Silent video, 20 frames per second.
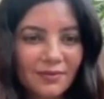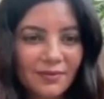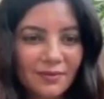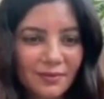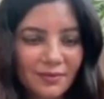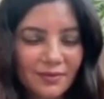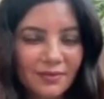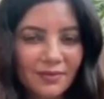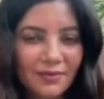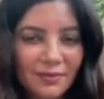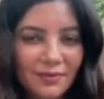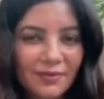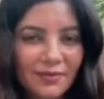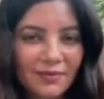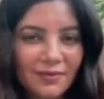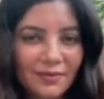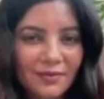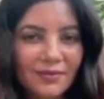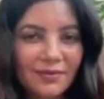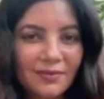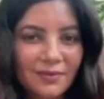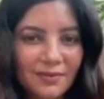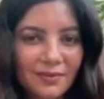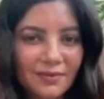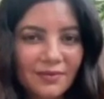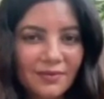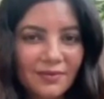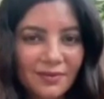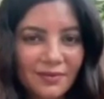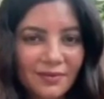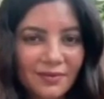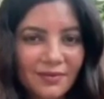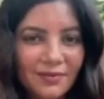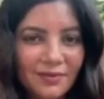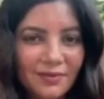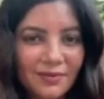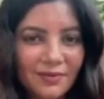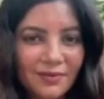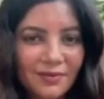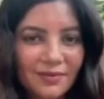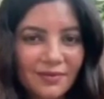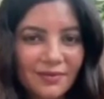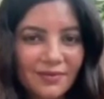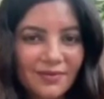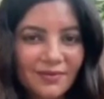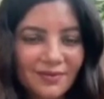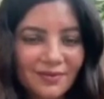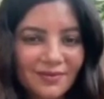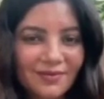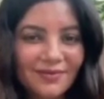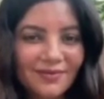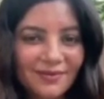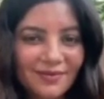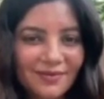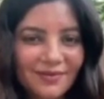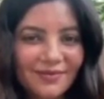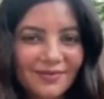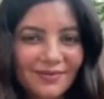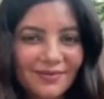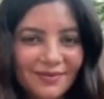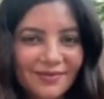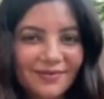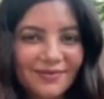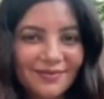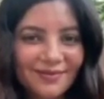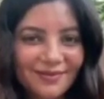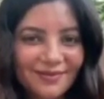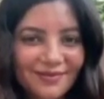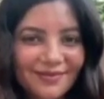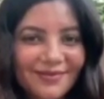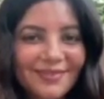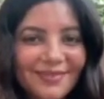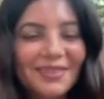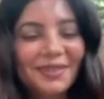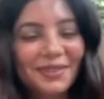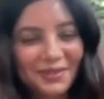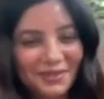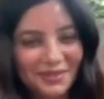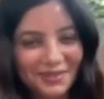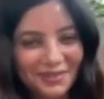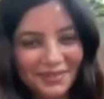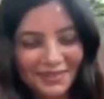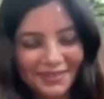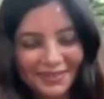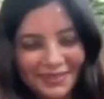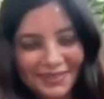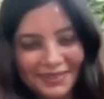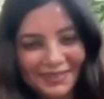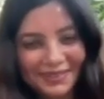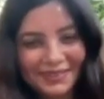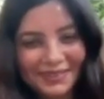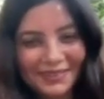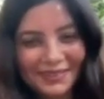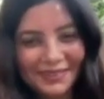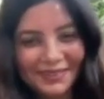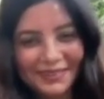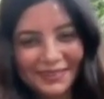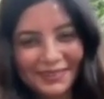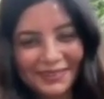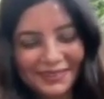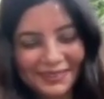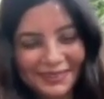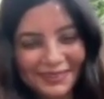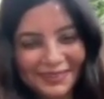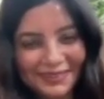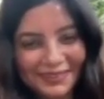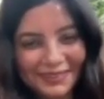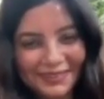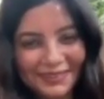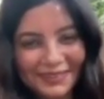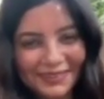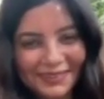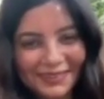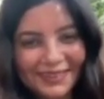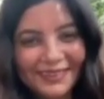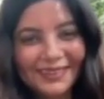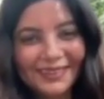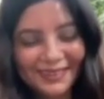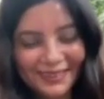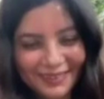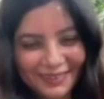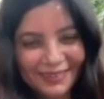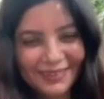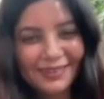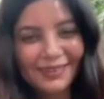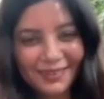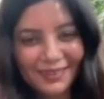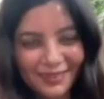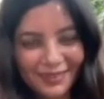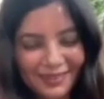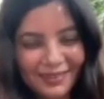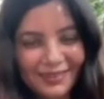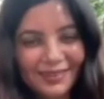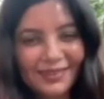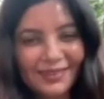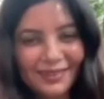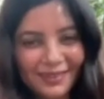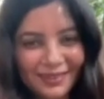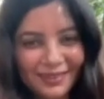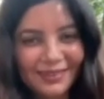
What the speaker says: The person shown says nothing.